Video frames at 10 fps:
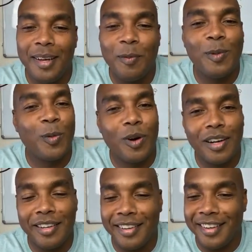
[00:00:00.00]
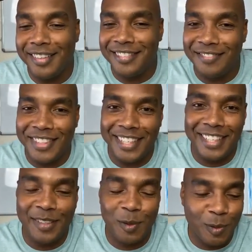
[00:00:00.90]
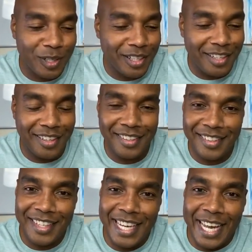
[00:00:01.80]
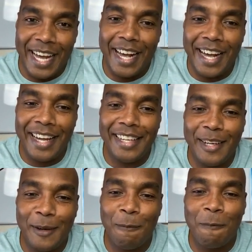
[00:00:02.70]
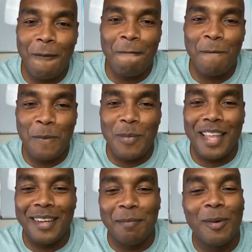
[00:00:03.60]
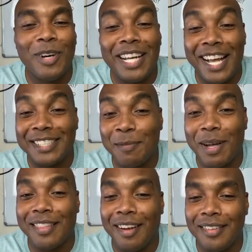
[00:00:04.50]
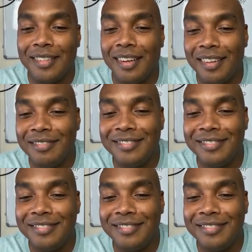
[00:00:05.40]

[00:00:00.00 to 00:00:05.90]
We're working on it, man. We're working on it. I um Maria asks about that all the time.